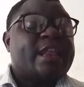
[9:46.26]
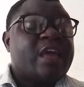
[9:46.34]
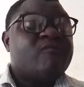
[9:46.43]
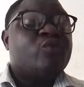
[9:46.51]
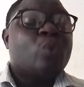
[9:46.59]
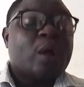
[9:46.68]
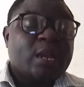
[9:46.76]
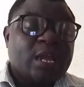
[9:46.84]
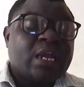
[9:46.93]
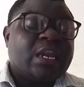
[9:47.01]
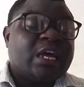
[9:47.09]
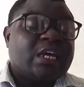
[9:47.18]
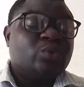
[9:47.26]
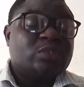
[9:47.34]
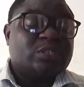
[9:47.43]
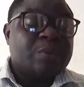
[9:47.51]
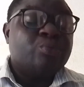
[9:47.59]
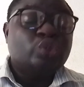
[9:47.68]
that everyone in class
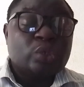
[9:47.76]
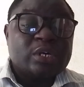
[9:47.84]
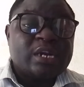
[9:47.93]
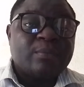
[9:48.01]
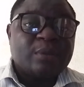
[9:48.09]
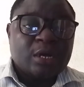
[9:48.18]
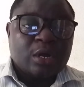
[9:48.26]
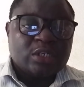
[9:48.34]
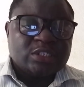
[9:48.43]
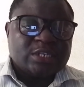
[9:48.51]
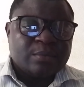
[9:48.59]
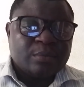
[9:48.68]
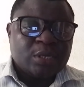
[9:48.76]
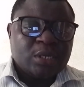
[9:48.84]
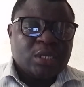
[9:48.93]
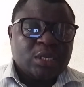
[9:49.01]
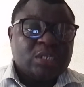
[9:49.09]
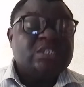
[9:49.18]
was able to grasp the concept,
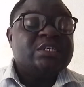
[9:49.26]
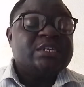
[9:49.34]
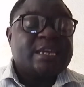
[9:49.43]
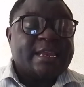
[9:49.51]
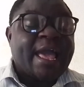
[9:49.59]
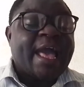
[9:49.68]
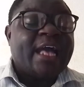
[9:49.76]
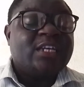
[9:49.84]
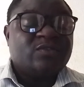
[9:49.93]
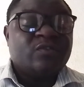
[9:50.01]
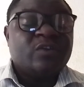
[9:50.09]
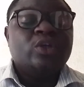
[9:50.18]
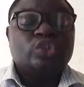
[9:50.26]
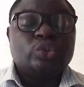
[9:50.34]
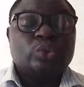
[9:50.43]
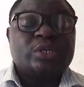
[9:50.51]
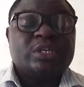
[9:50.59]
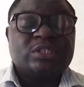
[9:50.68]
the teacher can ask fellow
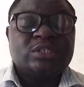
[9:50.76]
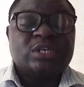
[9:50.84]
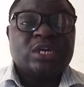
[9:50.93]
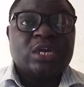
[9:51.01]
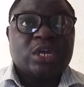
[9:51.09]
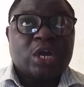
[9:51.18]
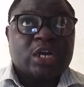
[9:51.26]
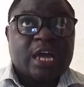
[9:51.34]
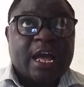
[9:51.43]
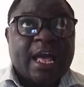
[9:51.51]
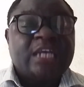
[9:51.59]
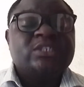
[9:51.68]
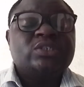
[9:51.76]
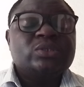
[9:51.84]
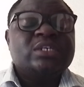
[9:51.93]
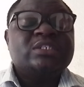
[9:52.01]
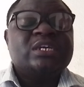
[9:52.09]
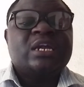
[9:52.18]
students, can ask
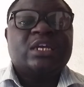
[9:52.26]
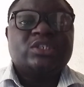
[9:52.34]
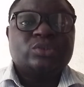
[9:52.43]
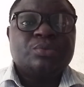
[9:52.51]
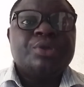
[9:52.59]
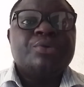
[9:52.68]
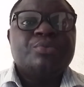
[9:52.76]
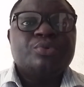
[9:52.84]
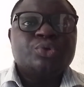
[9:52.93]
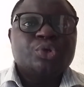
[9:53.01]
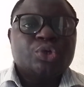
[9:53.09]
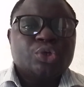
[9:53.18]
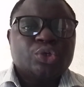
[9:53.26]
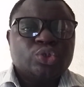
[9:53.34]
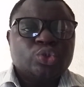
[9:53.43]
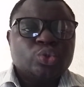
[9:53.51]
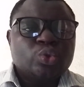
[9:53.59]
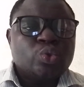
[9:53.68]
students in class to be able
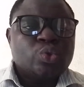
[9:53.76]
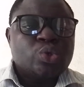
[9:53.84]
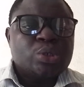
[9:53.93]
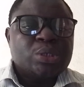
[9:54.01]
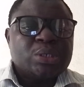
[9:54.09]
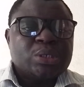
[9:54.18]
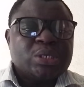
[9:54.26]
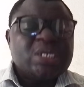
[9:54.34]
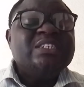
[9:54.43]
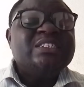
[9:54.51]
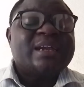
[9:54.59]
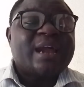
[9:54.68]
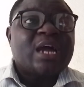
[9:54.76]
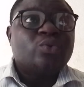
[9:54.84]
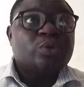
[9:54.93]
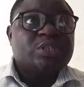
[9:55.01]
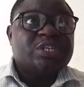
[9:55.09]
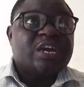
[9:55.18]
to
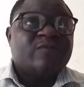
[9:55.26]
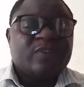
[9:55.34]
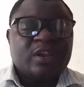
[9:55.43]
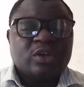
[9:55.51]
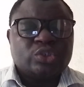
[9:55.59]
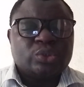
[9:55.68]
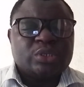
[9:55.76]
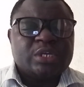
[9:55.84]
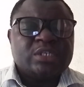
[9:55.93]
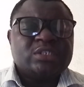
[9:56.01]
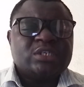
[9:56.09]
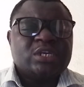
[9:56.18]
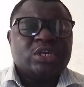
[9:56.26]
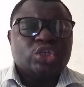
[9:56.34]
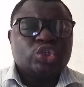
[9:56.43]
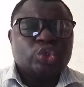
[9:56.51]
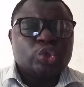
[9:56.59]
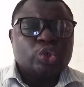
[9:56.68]
interact with their fellow students
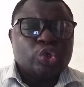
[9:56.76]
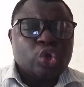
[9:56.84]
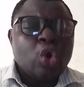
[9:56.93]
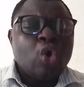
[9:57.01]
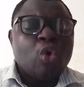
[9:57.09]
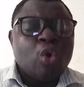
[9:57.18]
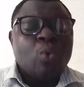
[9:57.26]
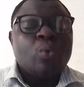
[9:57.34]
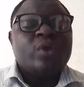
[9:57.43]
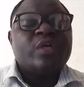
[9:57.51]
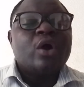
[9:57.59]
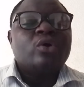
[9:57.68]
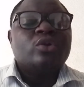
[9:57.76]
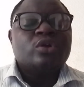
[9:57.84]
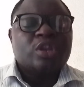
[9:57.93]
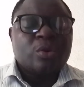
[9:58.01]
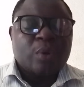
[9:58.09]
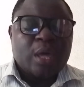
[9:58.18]
to know whether or
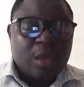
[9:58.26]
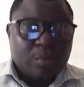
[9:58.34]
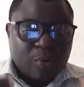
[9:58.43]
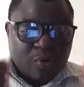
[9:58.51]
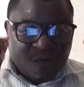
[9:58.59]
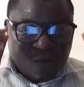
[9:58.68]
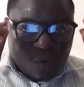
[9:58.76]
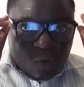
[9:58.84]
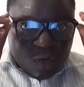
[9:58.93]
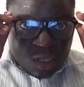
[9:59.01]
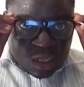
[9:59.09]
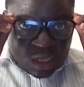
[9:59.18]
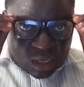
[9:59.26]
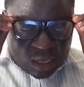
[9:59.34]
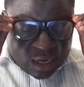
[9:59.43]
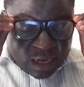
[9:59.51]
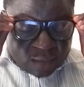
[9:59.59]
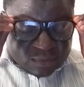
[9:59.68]
not they were able to fully
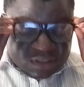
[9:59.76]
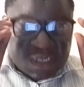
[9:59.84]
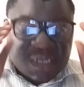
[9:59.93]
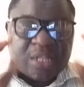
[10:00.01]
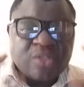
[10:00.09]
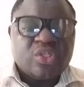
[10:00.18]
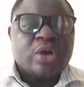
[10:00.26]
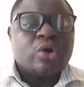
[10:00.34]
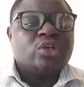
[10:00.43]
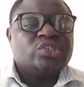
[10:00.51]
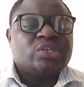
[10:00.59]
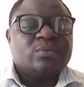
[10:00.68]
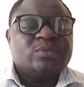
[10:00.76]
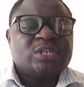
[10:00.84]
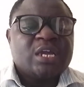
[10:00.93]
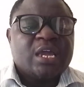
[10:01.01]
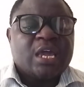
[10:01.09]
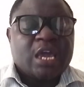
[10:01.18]
grasp the concept.
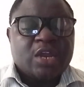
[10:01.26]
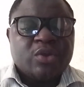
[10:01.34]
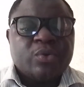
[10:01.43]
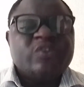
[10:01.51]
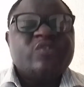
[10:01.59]
And the